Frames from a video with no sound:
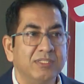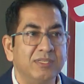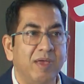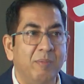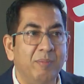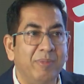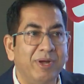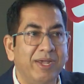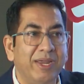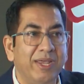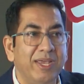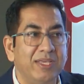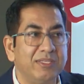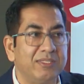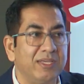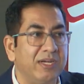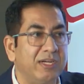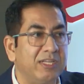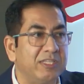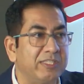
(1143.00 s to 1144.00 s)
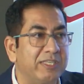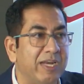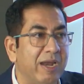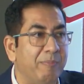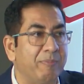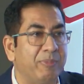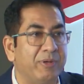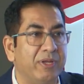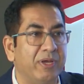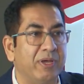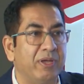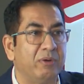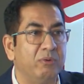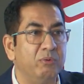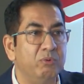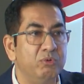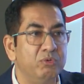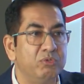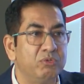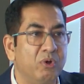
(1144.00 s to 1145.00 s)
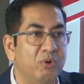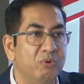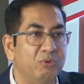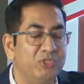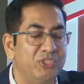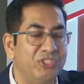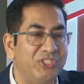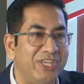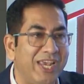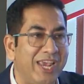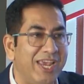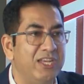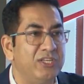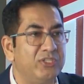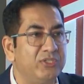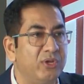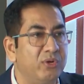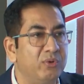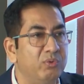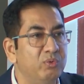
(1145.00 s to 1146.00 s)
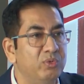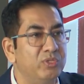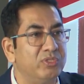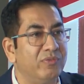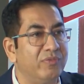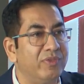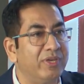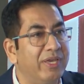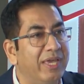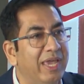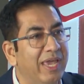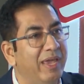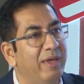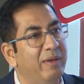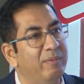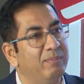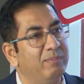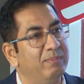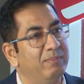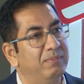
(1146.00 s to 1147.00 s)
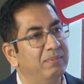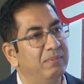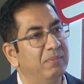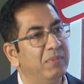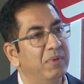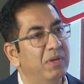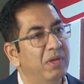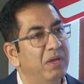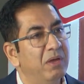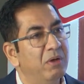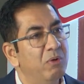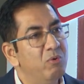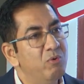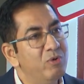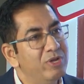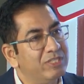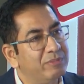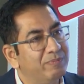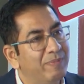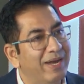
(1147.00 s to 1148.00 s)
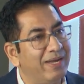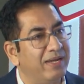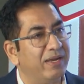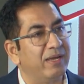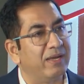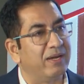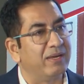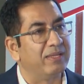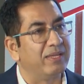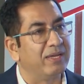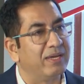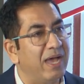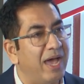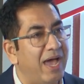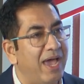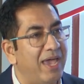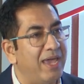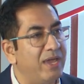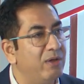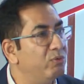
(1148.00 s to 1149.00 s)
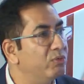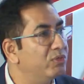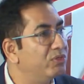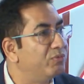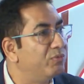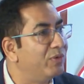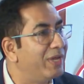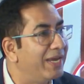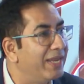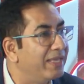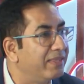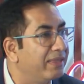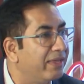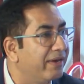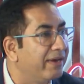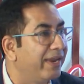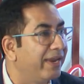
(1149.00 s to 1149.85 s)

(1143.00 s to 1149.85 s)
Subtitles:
Somebody is a disruptor who's going to change the rules of the game. Who is better? The guy who's winning the